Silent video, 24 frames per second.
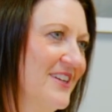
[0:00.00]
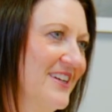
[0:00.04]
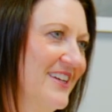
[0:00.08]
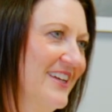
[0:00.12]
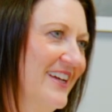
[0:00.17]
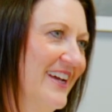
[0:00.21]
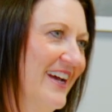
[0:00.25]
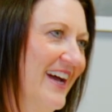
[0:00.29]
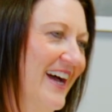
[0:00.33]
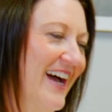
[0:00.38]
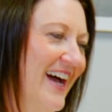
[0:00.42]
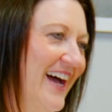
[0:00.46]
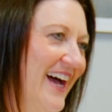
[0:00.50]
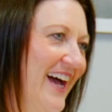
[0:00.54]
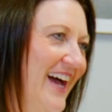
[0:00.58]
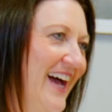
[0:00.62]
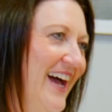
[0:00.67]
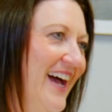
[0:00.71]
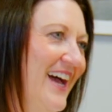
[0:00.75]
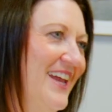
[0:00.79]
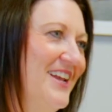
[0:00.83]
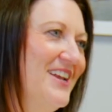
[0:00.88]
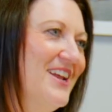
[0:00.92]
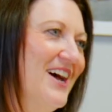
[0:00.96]
Yeah.
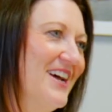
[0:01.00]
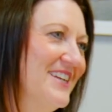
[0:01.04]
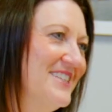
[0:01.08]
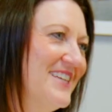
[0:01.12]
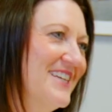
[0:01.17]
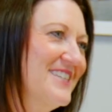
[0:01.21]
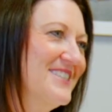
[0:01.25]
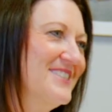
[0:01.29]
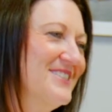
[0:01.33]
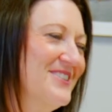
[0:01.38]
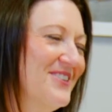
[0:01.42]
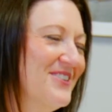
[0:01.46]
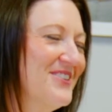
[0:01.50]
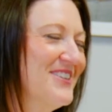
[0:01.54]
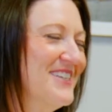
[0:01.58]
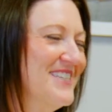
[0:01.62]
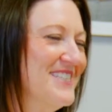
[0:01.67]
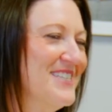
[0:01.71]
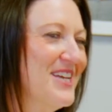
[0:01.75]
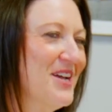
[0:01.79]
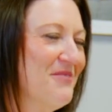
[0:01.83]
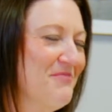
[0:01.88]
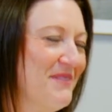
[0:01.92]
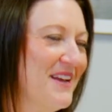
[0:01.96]
No, it doesn't totally
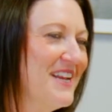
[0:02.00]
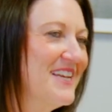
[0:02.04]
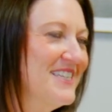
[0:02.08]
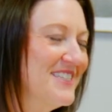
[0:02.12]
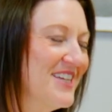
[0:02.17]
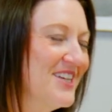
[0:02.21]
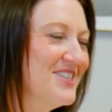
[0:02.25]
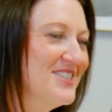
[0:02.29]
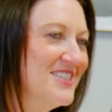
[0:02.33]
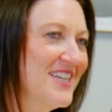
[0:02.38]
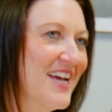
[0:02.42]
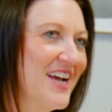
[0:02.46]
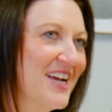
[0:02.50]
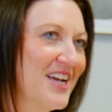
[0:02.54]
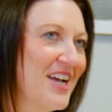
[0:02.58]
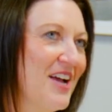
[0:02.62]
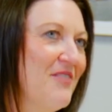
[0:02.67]
suck, but it does suck.